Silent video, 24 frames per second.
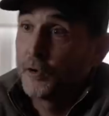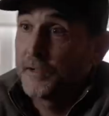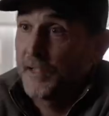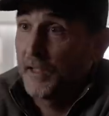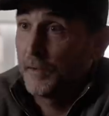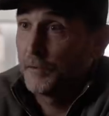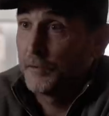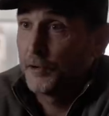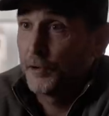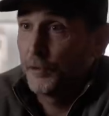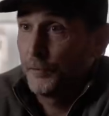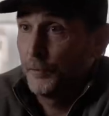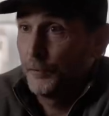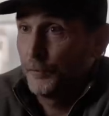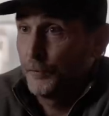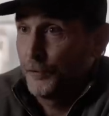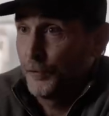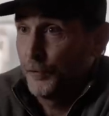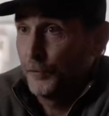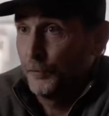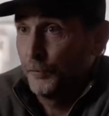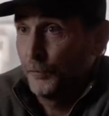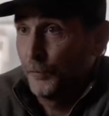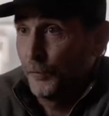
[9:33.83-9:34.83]
look down your,
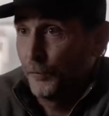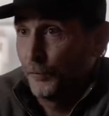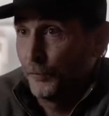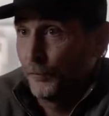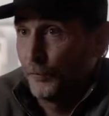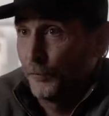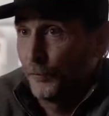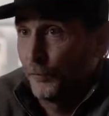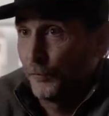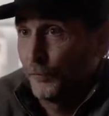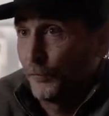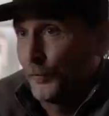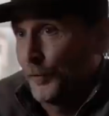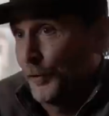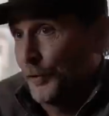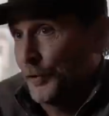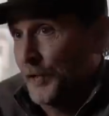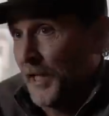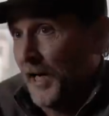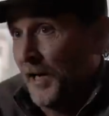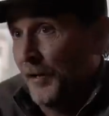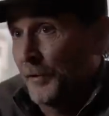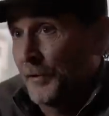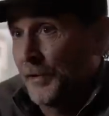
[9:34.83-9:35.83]
your, your
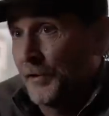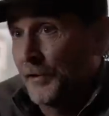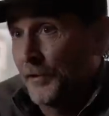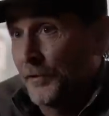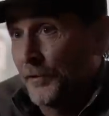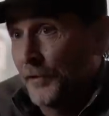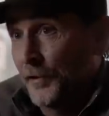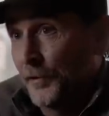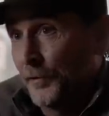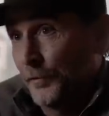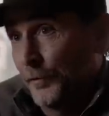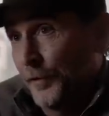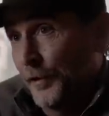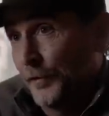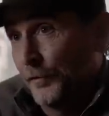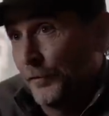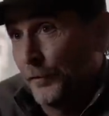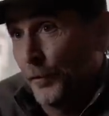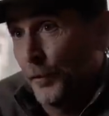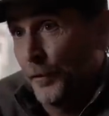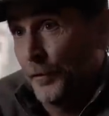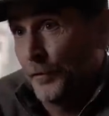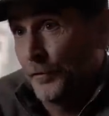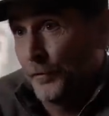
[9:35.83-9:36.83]
town and you see three or
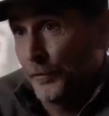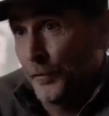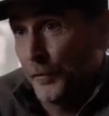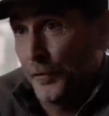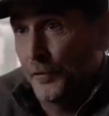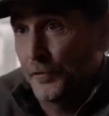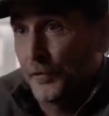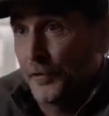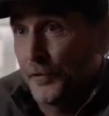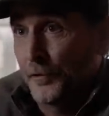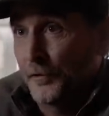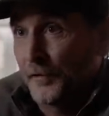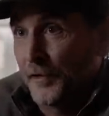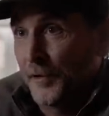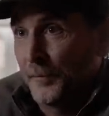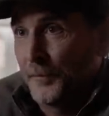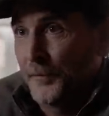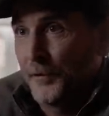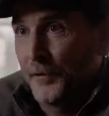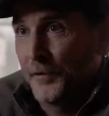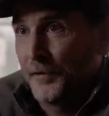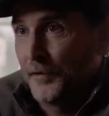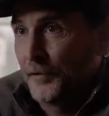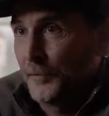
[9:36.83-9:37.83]
four stores closed
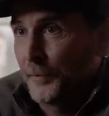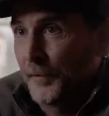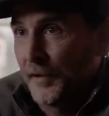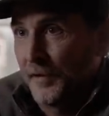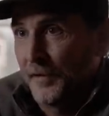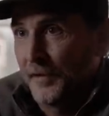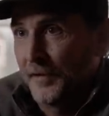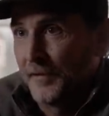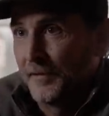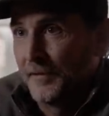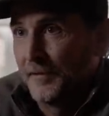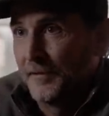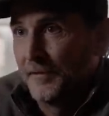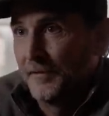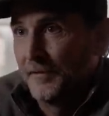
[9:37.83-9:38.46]
up during this period